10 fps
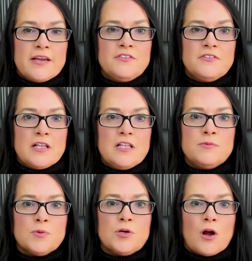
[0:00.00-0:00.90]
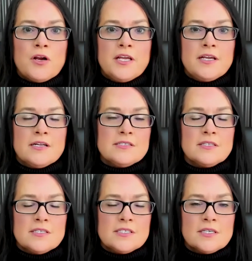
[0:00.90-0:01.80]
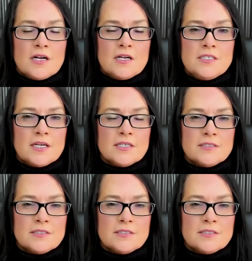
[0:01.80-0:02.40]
have developed regarding unsolicited contact?